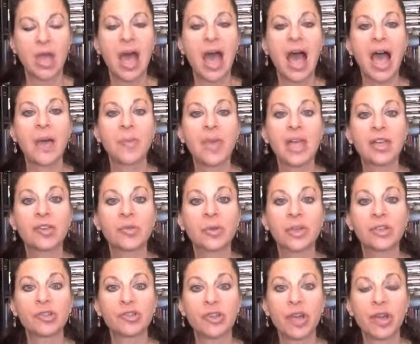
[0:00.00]
I'm
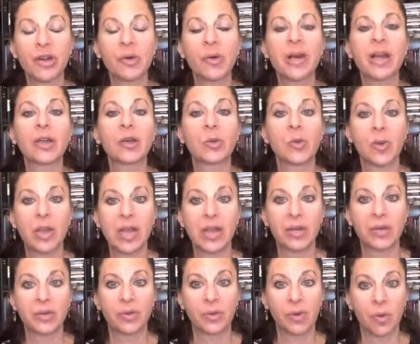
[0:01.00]
Andrea Schneider, and I
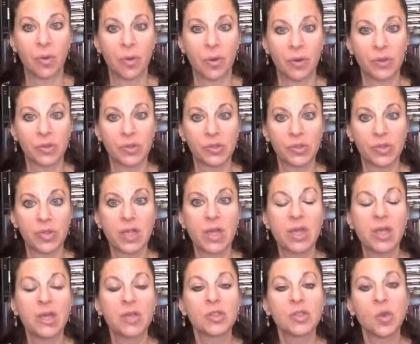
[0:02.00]
created the course.
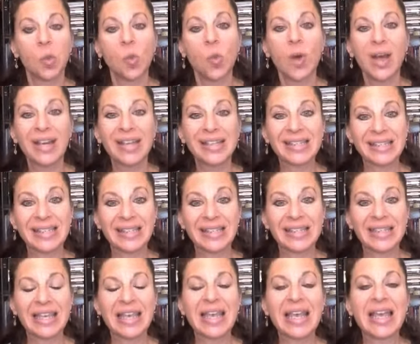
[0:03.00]
So what is it?
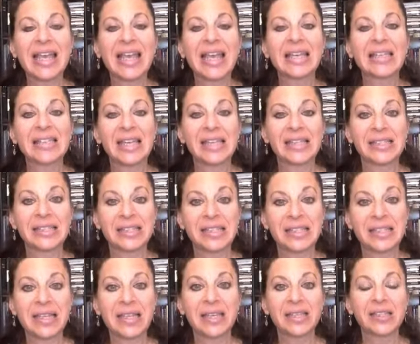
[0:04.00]
It's a
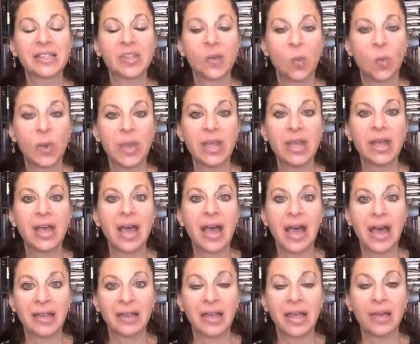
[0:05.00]
6-week
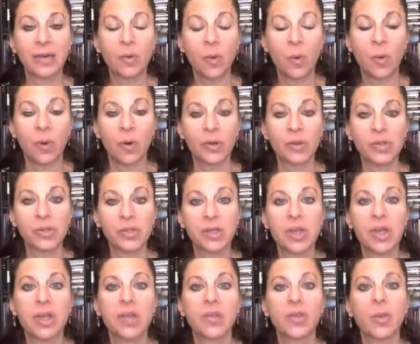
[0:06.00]
online course
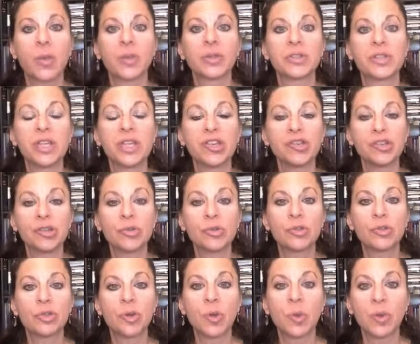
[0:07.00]
that will teach you
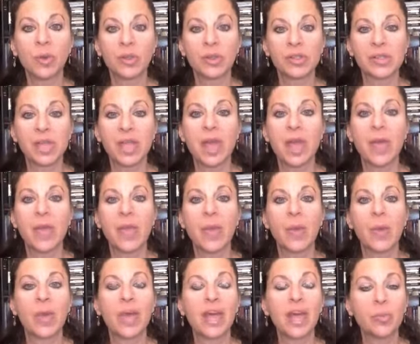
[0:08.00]
tools that
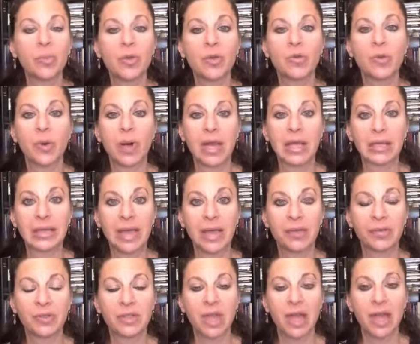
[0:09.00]
will help you for a
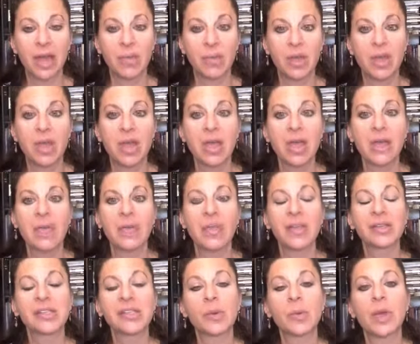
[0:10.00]
lifetime.
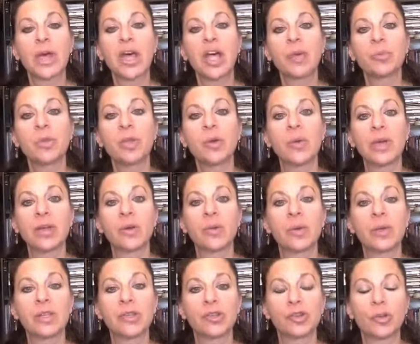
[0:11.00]
Things that will help you
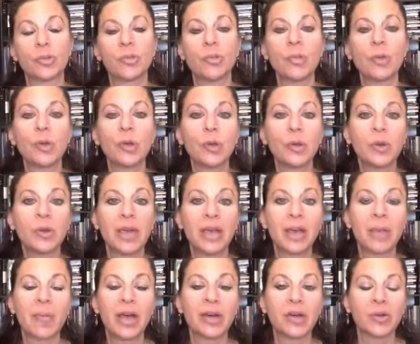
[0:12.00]
increase your mood,
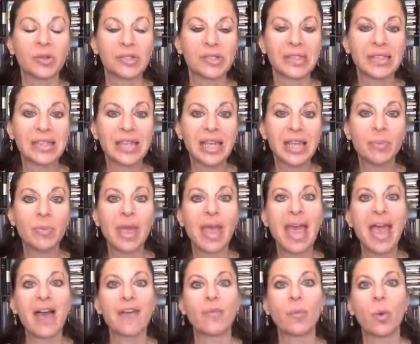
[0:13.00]
get better sleep,
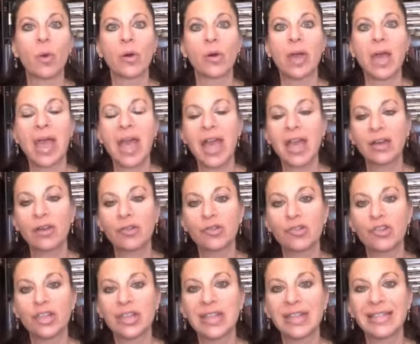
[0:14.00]
have more
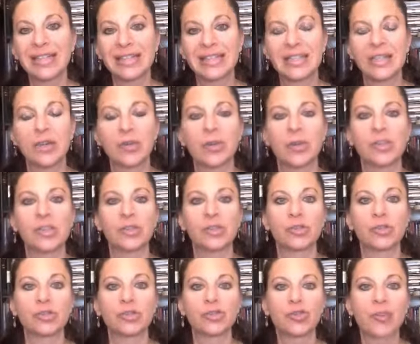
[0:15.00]
energy, decrease your
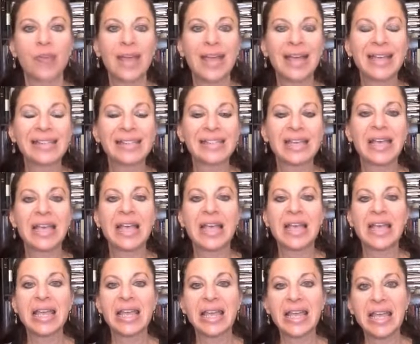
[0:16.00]
stress,
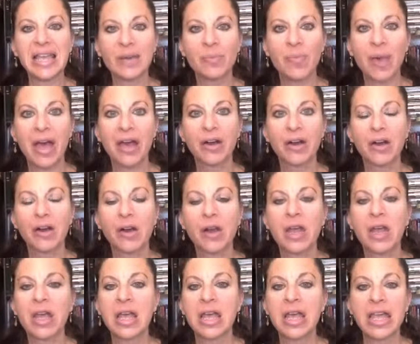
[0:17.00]
eat better,
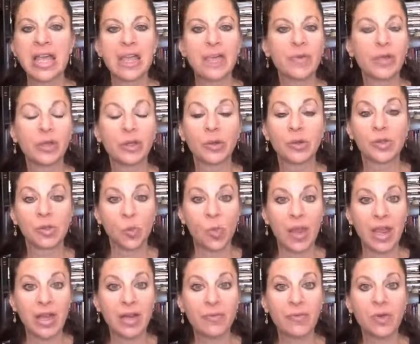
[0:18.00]
even lose
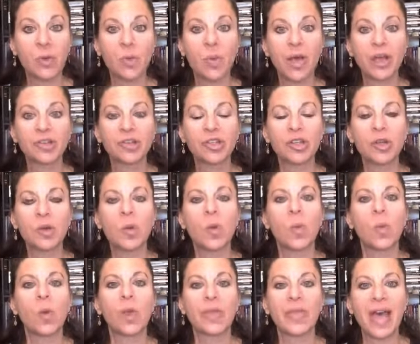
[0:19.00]
weight if you want to
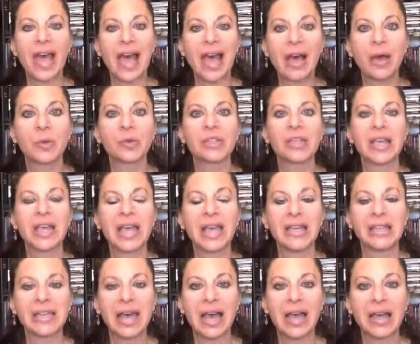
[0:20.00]
without a
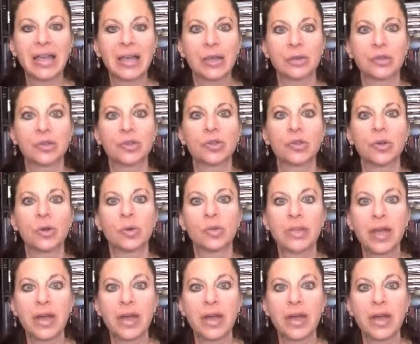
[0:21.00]
diet, no